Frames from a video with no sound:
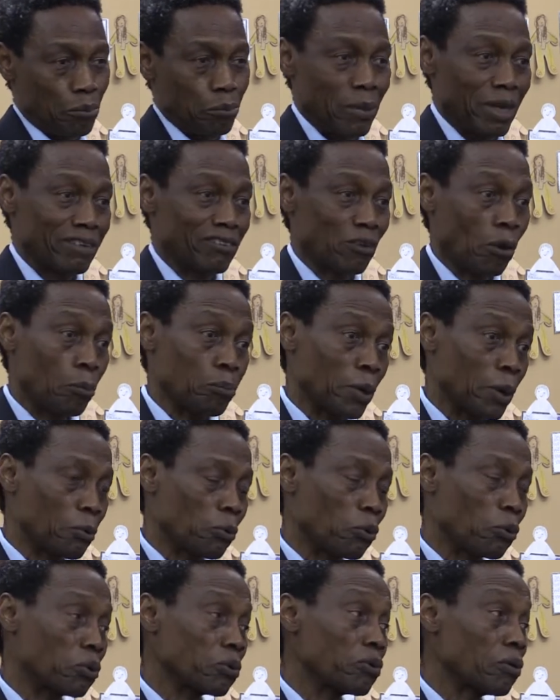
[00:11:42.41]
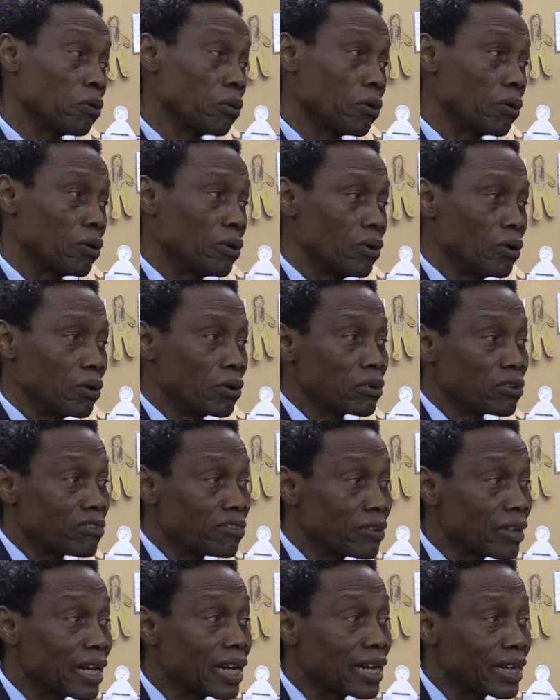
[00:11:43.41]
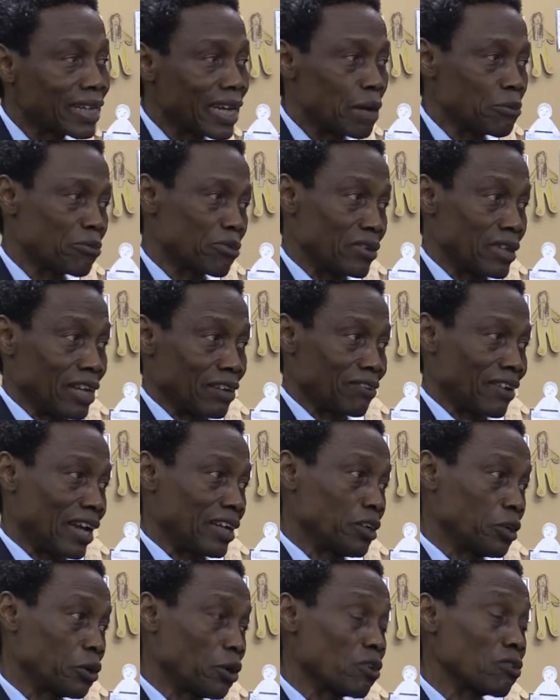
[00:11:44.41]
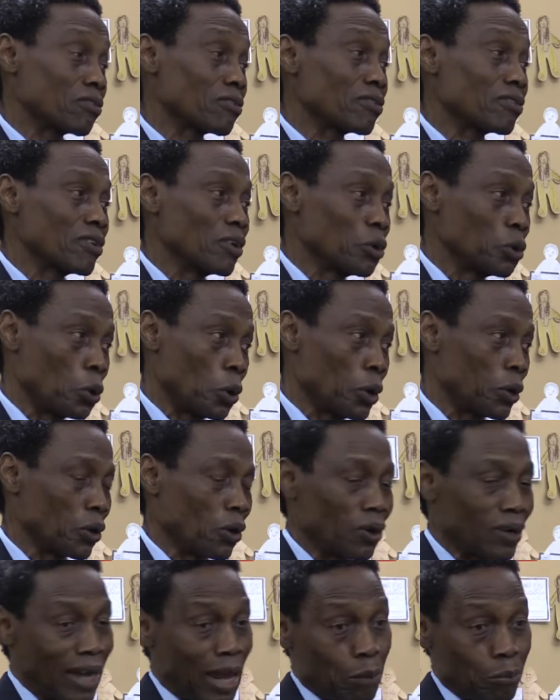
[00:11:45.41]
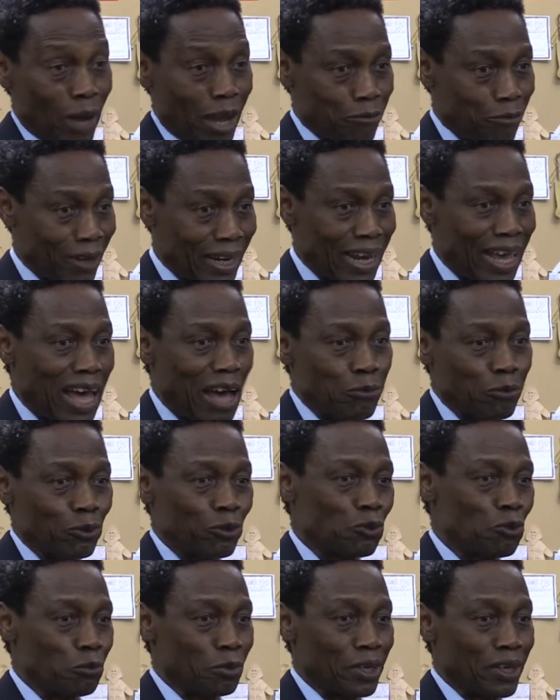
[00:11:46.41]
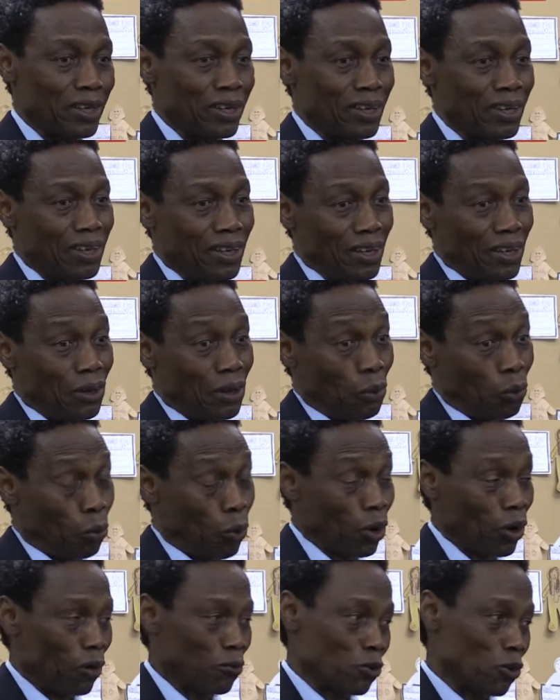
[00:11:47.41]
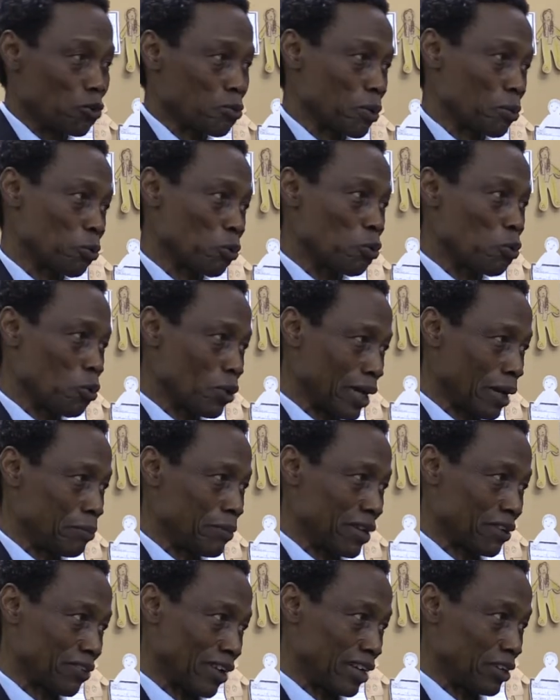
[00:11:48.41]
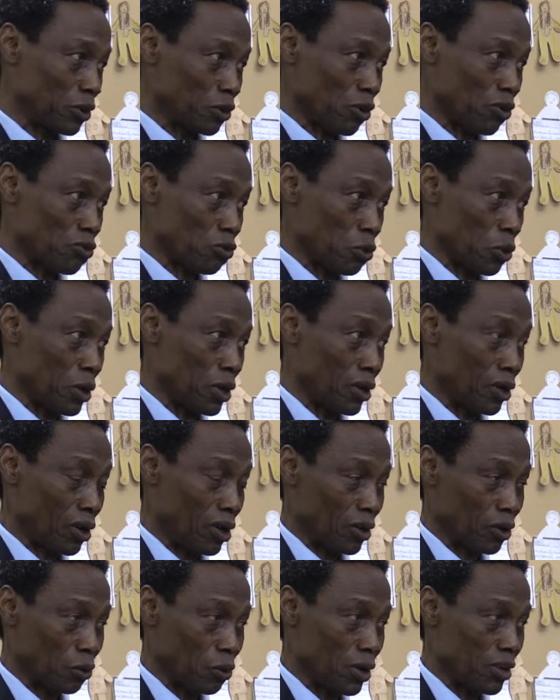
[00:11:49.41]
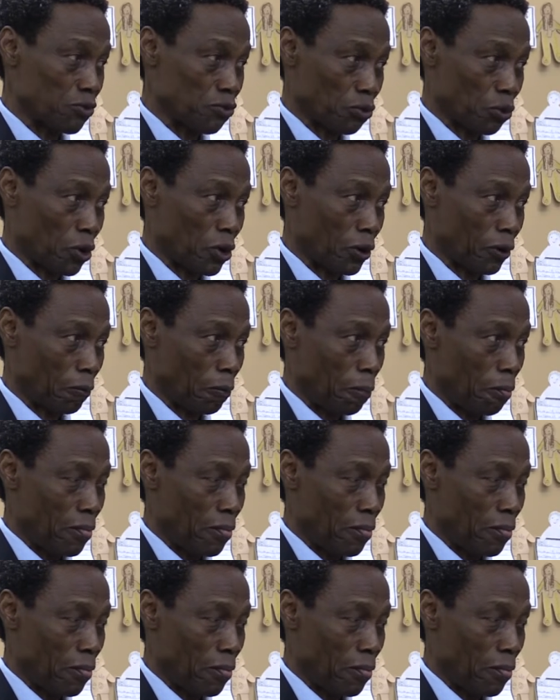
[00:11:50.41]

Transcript: But some people still kept the traditions going on. And my father happened to be one of those people who kept the traditions going strong.